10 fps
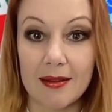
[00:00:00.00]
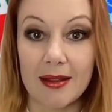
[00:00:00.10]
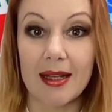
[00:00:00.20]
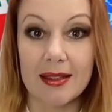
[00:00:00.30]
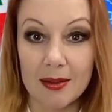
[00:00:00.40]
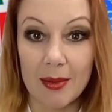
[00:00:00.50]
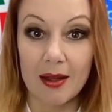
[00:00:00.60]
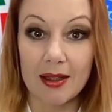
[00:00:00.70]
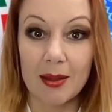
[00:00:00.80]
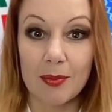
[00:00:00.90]
It's about
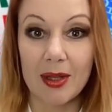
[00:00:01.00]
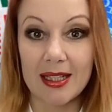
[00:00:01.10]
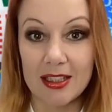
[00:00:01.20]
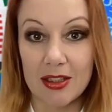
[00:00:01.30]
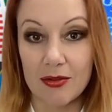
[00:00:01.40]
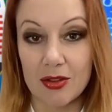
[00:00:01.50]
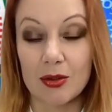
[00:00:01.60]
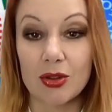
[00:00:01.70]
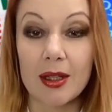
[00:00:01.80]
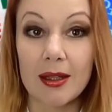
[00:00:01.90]
embracing the
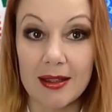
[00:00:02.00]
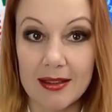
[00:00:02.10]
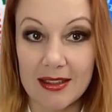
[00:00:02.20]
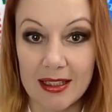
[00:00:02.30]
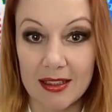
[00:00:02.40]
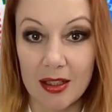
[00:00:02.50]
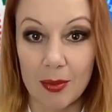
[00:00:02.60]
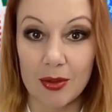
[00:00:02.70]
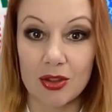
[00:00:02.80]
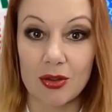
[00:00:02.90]
future, seizing
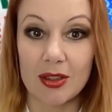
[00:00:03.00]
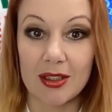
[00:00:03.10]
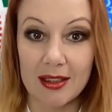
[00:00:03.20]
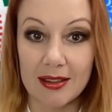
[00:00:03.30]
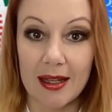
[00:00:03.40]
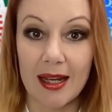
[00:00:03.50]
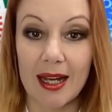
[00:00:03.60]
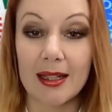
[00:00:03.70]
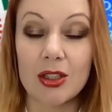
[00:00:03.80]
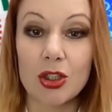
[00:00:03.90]
opportunities, and
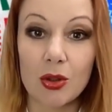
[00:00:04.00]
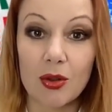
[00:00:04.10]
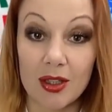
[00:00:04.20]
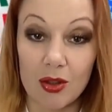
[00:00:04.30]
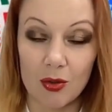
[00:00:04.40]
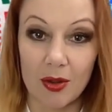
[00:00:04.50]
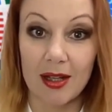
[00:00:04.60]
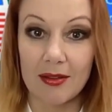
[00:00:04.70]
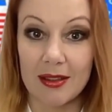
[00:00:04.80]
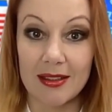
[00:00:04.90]
ensuring your
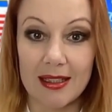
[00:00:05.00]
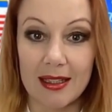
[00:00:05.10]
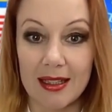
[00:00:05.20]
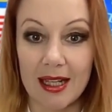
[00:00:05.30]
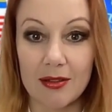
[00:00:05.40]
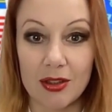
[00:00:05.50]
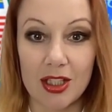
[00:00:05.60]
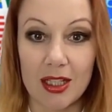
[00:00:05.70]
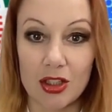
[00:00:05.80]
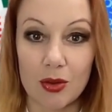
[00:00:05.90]
relevance in an
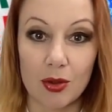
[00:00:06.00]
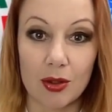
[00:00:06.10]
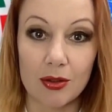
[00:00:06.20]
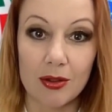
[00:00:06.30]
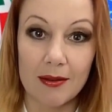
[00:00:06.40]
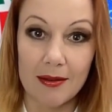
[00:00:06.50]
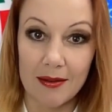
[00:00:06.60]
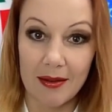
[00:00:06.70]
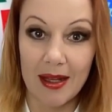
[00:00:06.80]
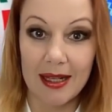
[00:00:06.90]
ever-changing world.
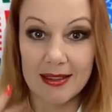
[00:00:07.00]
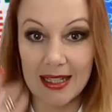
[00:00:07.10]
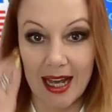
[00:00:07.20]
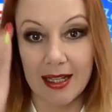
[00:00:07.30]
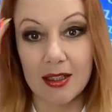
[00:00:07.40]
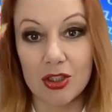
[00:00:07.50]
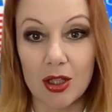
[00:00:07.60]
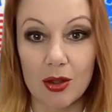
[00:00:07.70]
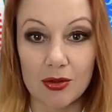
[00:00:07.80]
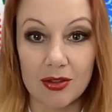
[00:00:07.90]
As the adage
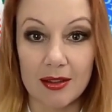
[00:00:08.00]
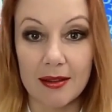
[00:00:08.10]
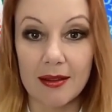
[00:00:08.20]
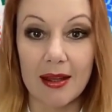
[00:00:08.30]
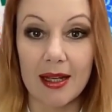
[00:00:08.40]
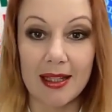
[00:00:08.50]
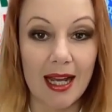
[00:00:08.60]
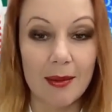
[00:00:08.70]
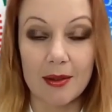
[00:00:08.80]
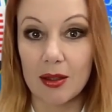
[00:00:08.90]
goes,
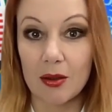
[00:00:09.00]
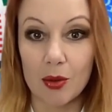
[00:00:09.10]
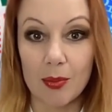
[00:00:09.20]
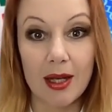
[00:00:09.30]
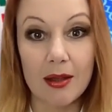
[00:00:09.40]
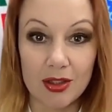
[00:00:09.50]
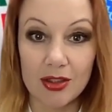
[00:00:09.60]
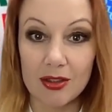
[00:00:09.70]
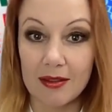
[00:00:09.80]
adapt or perish.